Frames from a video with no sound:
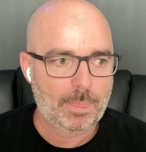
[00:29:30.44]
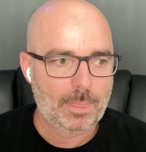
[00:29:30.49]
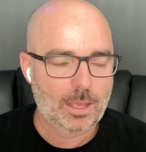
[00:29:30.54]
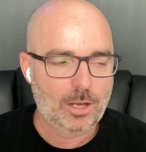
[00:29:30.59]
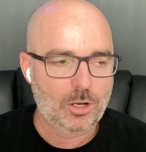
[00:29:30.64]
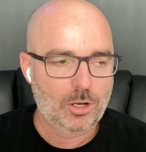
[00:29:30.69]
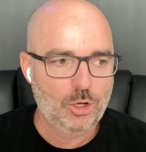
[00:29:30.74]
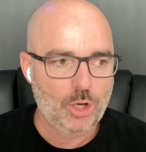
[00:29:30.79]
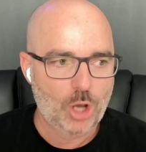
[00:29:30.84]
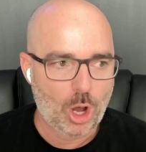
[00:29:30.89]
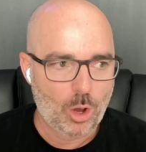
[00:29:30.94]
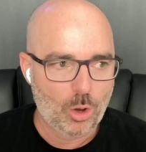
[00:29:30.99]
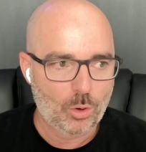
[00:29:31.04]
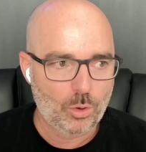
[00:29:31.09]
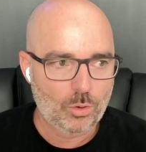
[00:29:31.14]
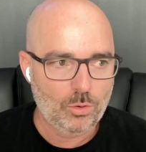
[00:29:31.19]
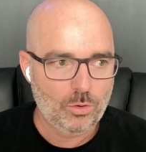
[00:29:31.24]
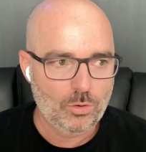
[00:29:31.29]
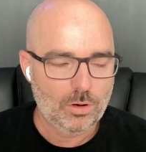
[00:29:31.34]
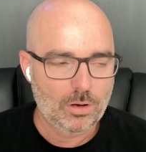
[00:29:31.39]

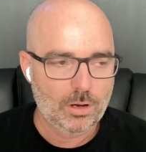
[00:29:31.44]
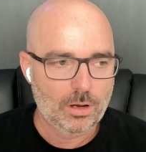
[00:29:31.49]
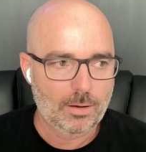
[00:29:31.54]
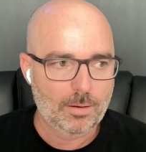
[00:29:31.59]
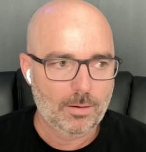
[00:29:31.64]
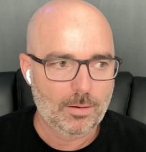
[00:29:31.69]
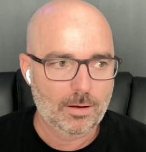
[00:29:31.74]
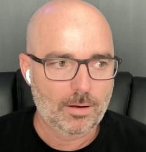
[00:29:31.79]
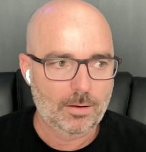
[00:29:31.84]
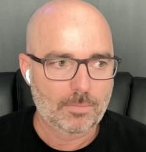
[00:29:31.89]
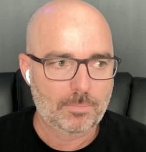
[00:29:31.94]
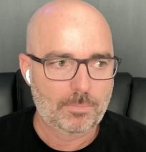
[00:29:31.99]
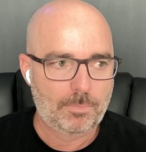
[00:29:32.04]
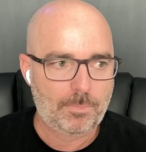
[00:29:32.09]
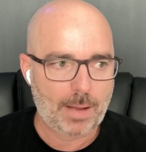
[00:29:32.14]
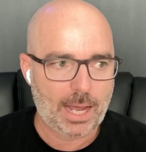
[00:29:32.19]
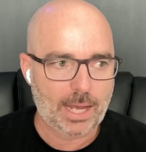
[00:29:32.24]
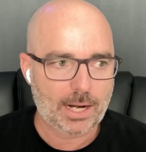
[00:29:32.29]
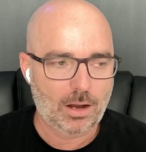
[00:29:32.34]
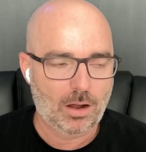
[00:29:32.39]
No,
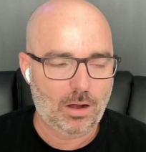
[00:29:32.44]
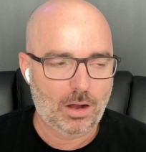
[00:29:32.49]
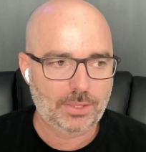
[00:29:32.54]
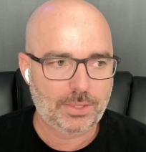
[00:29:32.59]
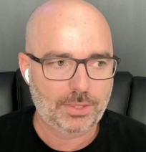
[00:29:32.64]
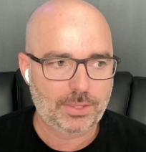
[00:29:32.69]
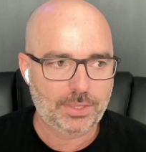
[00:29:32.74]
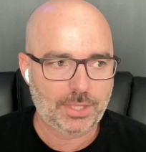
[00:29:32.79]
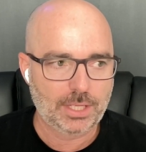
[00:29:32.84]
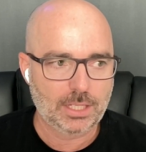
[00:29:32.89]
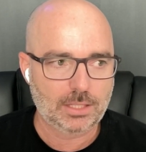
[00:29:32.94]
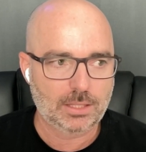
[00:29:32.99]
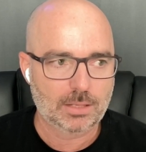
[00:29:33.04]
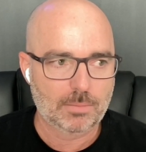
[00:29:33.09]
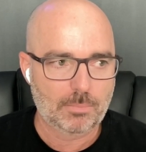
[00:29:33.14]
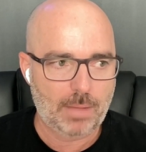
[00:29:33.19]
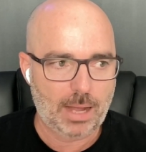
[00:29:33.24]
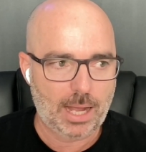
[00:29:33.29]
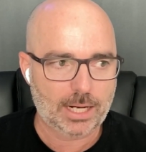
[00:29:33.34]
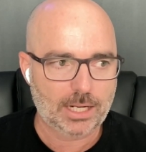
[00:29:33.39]
but I think the
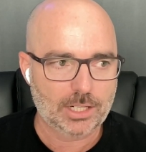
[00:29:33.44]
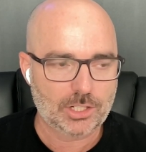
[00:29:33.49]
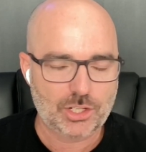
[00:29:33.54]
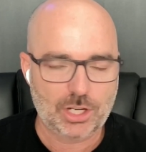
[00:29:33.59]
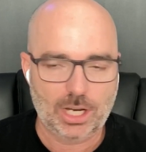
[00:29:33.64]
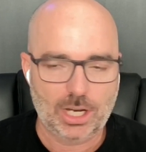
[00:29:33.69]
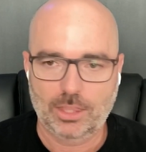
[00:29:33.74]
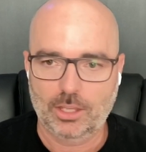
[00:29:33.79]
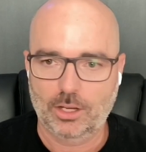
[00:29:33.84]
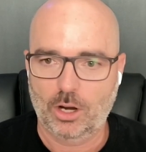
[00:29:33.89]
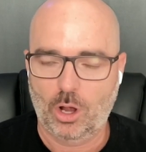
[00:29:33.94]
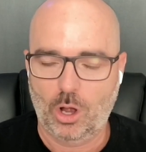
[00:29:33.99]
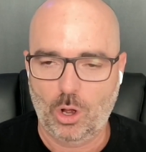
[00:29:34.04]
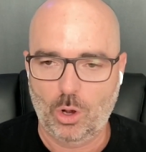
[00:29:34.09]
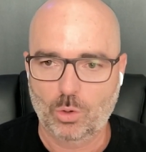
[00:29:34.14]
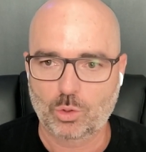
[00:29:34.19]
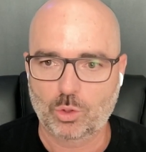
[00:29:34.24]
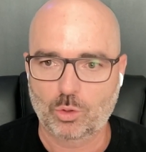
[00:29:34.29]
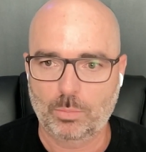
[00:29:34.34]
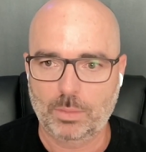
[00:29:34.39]
market share that it
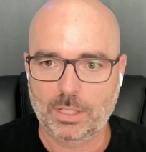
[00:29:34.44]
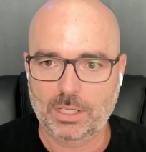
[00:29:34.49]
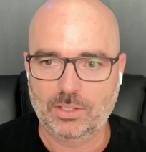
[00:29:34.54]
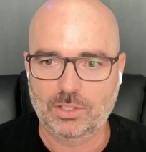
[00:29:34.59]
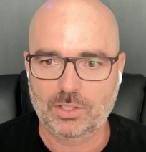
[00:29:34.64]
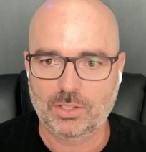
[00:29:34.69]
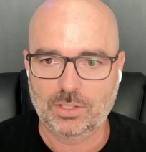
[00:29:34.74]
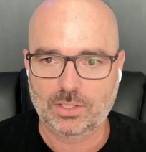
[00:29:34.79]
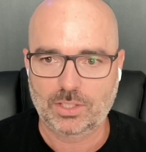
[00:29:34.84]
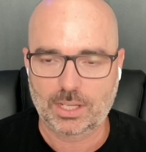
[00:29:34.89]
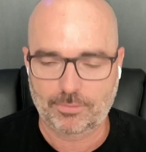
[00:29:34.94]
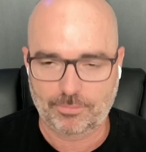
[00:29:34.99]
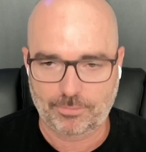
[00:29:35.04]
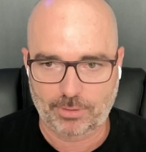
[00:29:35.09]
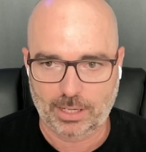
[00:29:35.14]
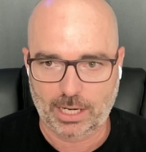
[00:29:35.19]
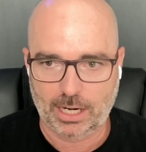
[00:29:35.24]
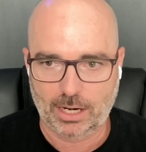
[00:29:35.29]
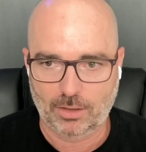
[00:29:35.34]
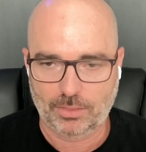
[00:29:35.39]
holds will be
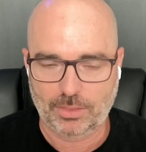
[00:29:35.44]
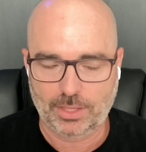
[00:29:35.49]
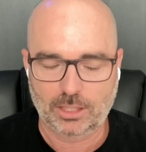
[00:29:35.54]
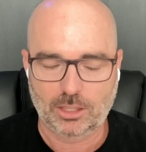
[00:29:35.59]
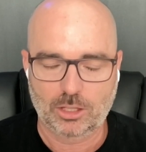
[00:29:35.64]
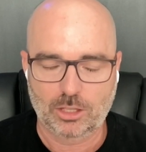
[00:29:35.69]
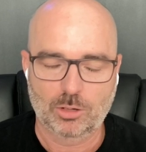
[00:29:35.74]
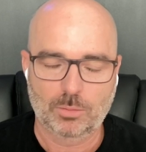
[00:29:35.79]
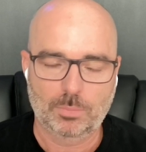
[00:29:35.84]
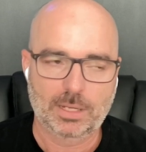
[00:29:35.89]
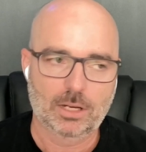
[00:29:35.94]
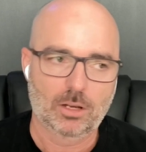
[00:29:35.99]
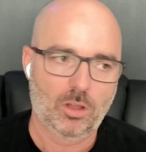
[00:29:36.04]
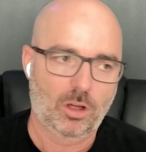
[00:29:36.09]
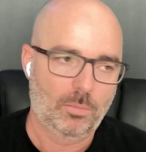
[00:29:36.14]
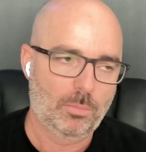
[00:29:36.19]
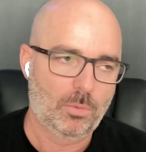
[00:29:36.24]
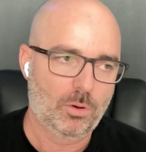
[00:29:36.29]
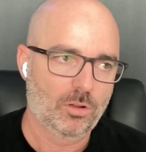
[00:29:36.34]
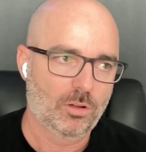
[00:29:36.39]
different, and I think there'll be a
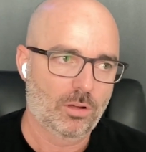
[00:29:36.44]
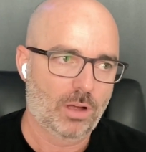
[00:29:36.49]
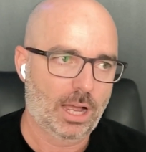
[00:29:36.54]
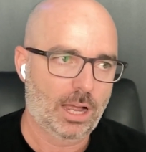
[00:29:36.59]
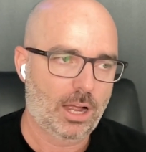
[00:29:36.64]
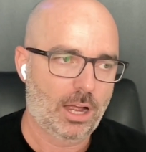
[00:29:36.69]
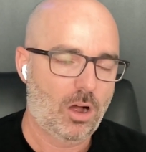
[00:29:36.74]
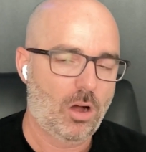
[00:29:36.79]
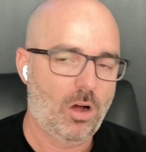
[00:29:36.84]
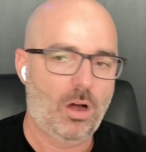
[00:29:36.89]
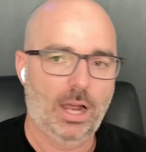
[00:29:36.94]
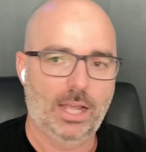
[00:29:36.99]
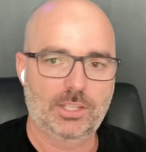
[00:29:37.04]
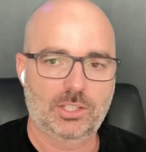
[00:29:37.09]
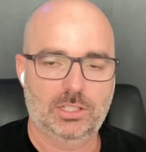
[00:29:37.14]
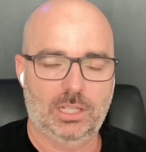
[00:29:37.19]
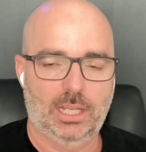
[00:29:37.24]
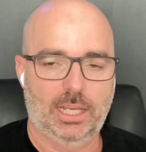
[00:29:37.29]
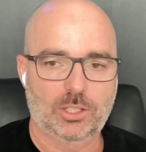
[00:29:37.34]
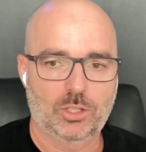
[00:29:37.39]
lot more higher
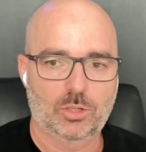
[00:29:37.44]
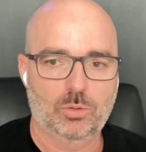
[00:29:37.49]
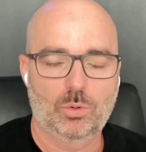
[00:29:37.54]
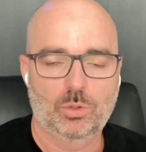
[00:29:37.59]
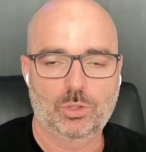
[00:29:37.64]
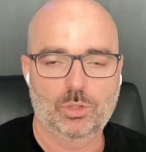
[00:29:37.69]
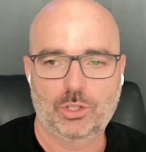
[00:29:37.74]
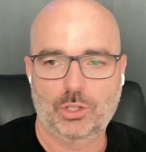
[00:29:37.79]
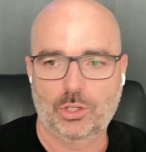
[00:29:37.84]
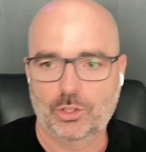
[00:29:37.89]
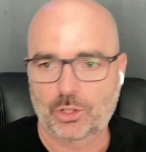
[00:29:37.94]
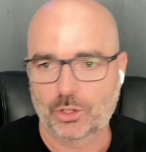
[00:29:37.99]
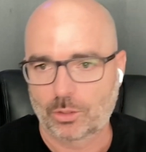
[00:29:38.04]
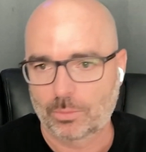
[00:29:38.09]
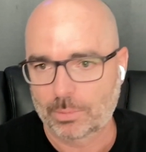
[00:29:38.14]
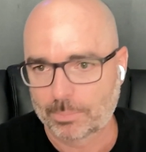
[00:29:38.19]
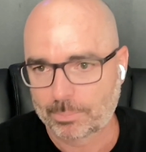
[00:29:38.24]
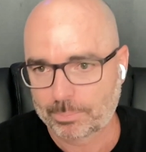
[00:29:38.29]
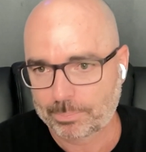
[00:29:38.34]
slant towards YouTube.